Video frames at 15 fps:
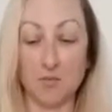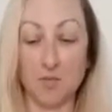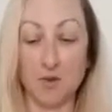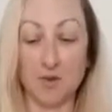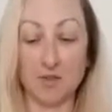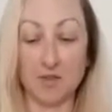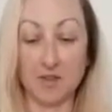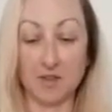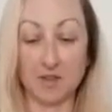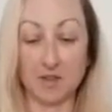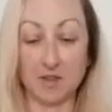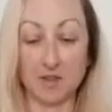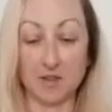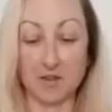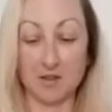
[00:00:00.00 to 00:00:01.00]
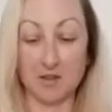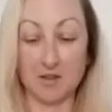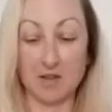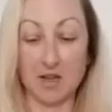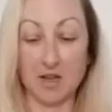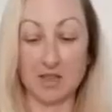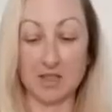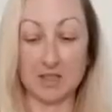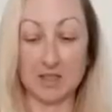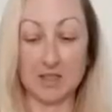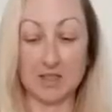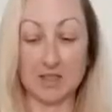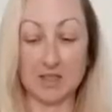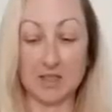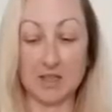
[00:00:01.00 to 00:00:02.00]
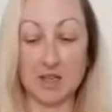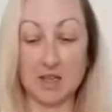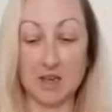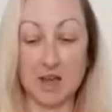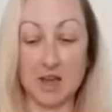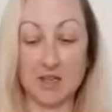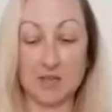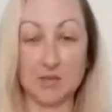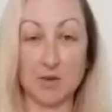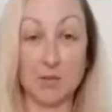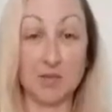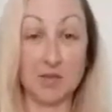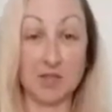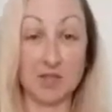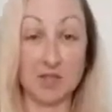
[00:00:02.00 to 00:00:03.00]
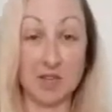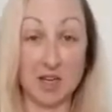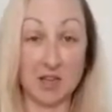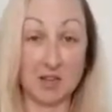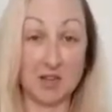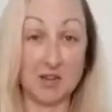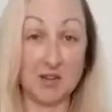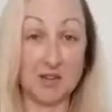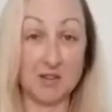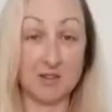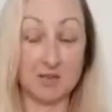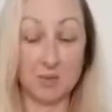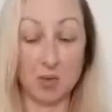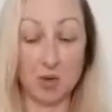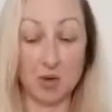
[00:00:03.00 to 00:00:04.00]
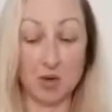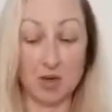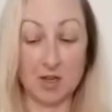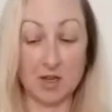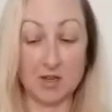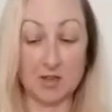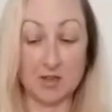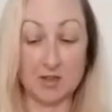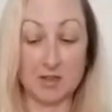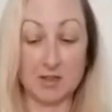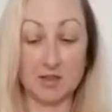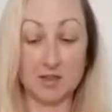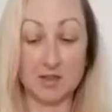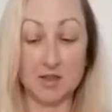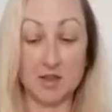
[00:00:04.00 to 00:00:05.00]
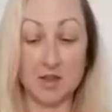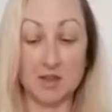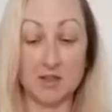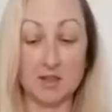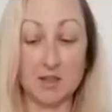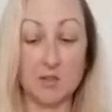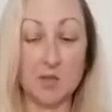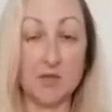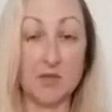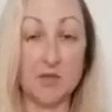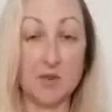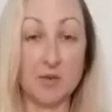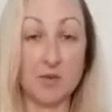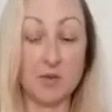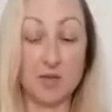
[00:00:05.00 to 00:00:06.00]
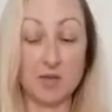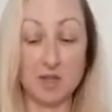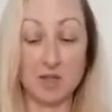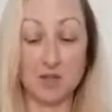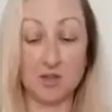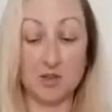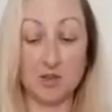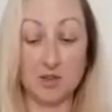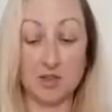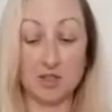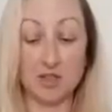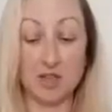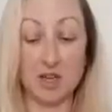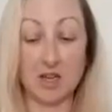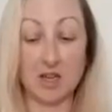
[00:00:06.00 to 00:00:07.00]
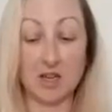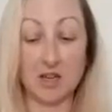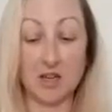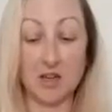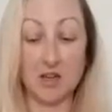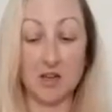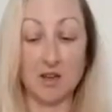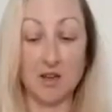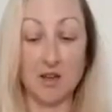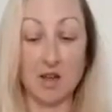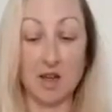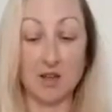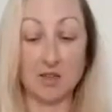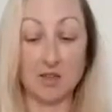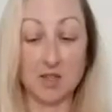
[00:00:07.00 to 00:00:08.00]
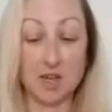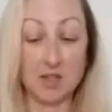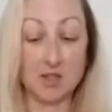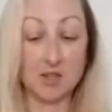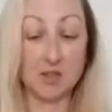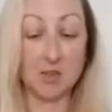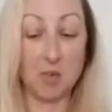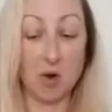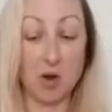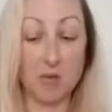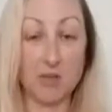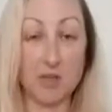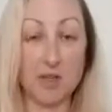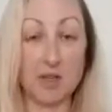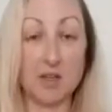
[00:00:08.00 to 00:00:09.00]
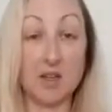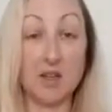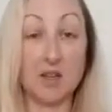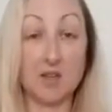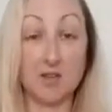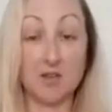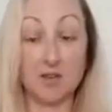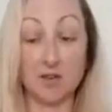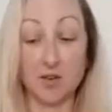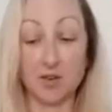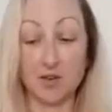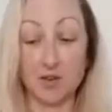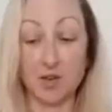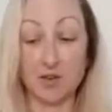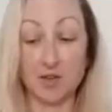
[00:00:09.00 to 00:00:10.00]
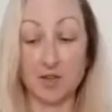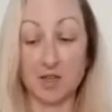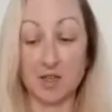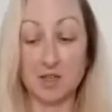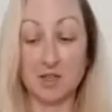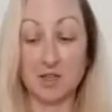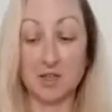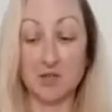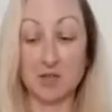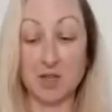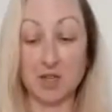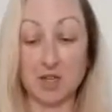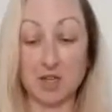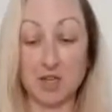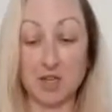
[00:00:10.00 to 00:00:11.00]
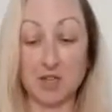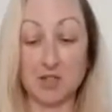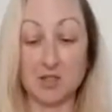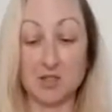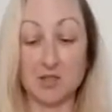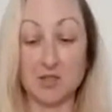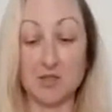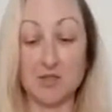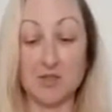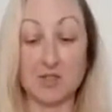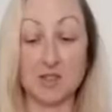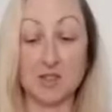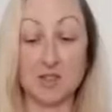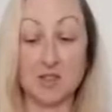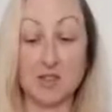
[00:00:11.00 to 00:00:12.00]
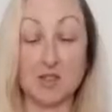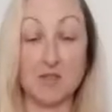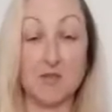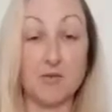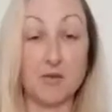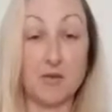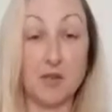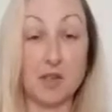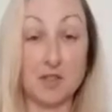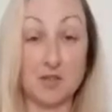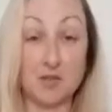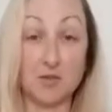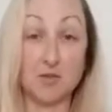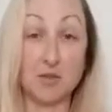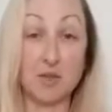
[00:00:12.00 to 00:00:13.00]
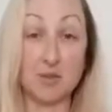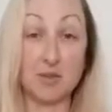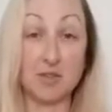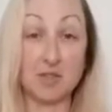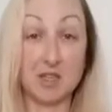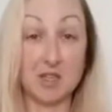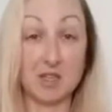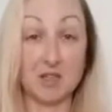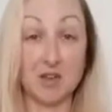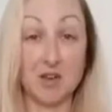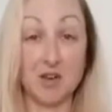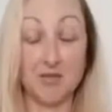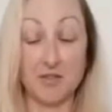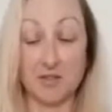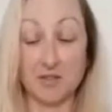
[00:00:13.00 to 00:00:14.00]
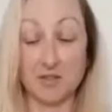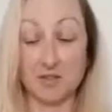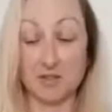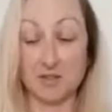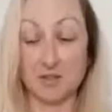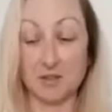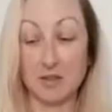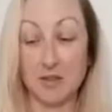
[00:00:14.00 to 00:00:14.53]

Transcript: One of the entities that has representation on this board is someone from the New York State Education Department Adult Career and Continuing Education Services Vocational Rehabilitation Office.